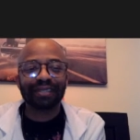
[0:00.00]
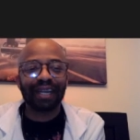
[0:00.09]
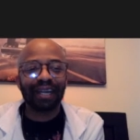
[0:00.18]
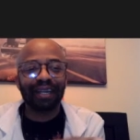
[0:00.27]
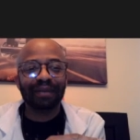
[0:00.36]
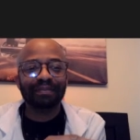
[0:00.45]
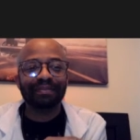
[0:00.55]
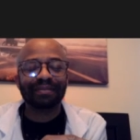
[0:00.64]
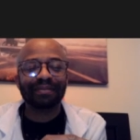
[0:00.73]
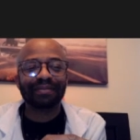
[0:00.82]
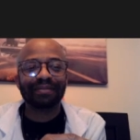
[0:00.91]
Um,
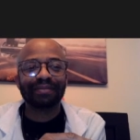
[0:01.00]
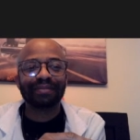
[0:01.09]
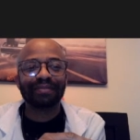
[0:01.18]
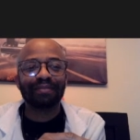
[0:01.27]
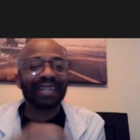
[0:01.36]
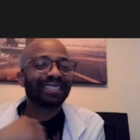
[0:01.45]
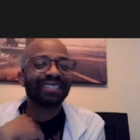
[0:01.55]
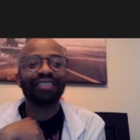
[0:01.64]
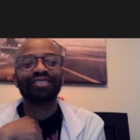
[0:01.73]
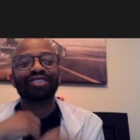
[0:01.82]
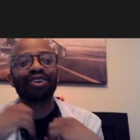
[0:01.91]
my
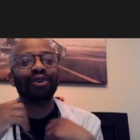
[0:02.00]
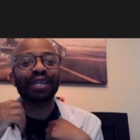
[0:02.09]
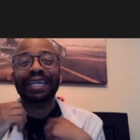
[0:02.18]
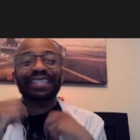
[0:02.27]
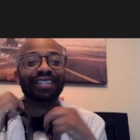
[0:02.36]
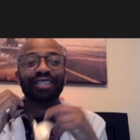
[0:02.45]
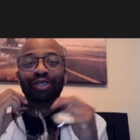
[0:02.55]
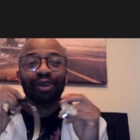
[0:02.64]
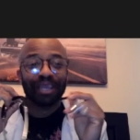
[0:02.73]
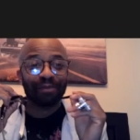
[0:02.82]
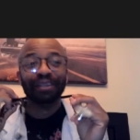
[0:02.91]
stethoscope isn't a
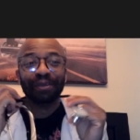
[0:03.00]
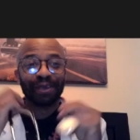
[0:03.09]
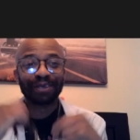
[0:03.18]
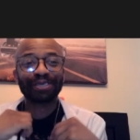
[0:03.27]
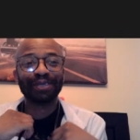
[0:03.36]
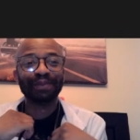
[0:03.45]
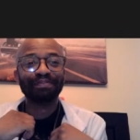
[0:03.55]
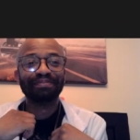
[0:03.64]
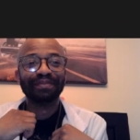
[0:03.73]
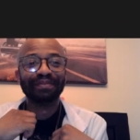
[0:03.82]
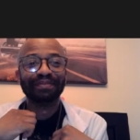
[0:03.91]
toy. It really works.
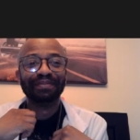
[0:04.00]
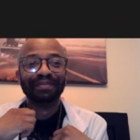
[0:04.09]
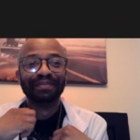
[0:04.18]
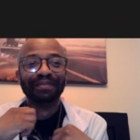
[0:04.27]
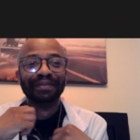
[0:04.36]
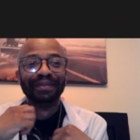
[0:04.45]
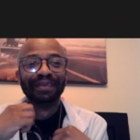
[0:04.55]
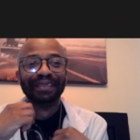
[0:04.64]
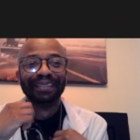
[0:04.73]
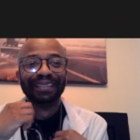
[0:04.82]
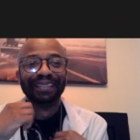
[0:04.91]
Yeah, I know it's
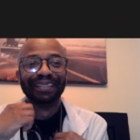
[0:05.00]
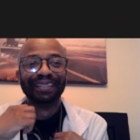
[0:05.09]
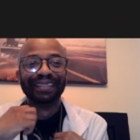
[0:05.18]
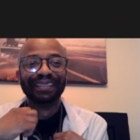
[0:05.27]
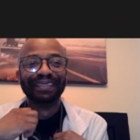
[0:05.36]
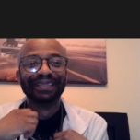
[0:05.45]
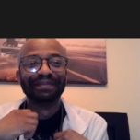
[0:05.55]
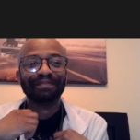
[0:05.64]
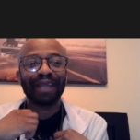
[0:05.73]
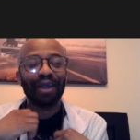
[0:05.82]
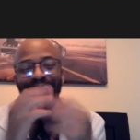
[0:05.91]
supposed to.
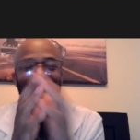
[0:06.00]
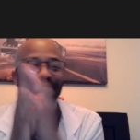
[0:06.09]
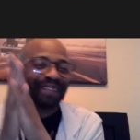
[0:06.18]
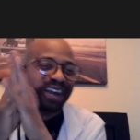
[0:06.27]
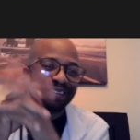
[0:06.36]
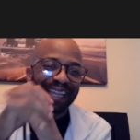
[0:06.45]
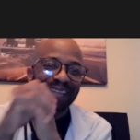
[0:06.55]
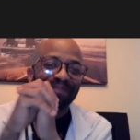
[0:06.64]
Anyway. Oh, okay. Uh, okay.